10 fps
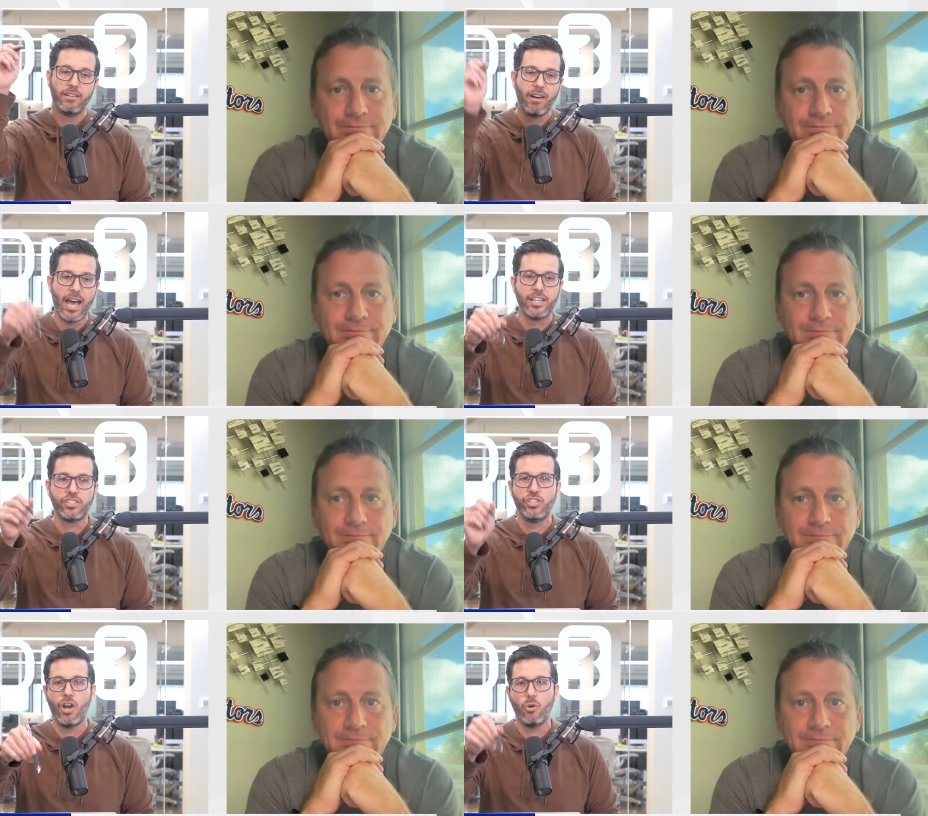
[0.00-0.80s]
Speaker 1: Let
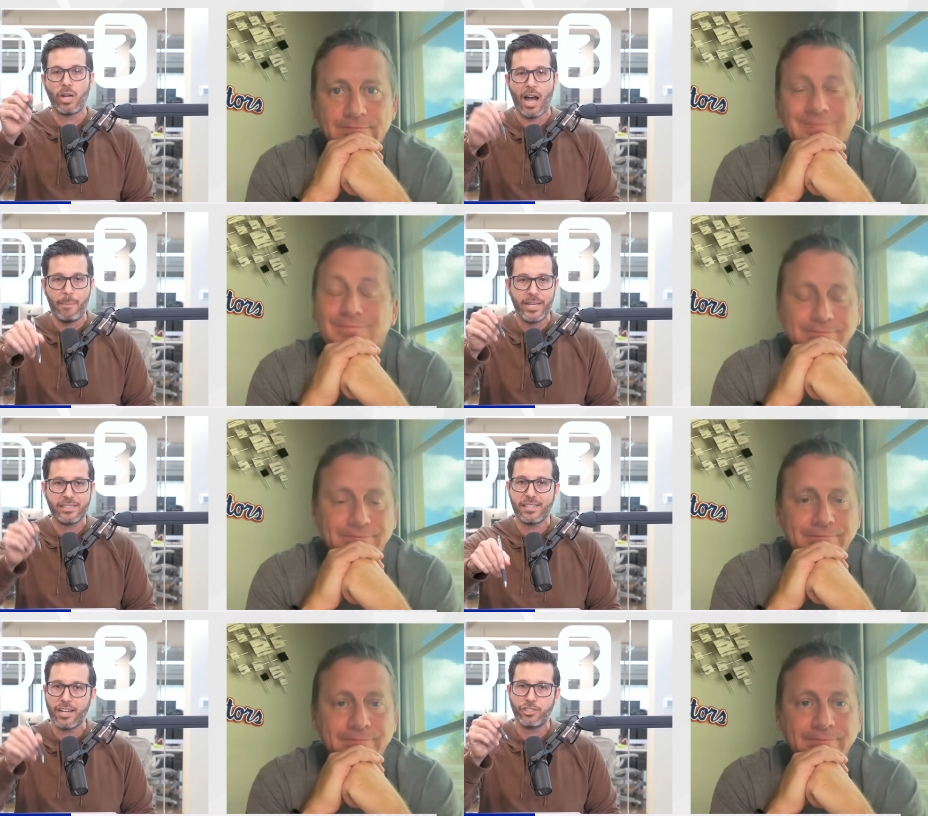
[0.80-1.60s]
us know.
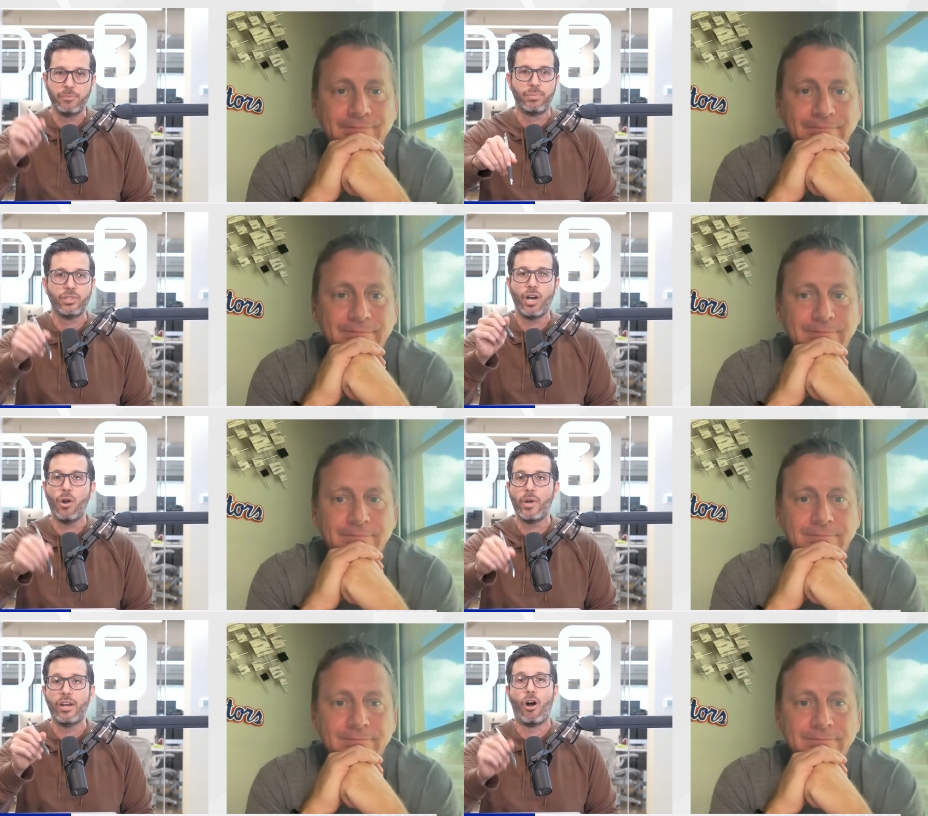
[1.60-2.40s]
Comment section
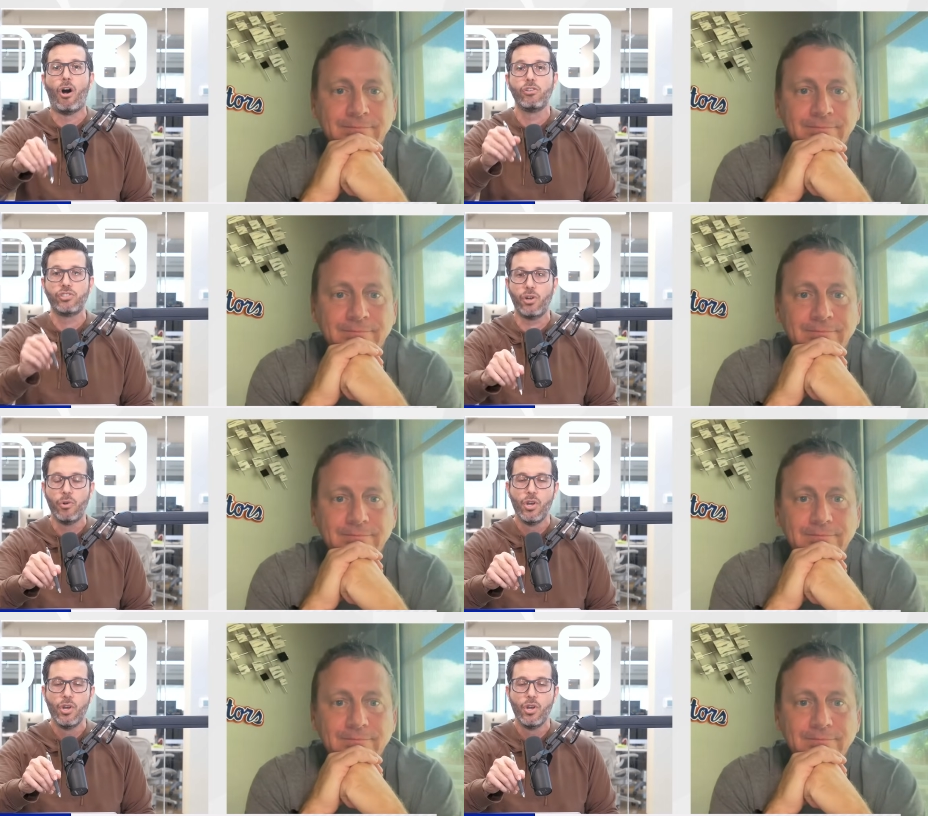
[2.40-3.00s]
below. And also,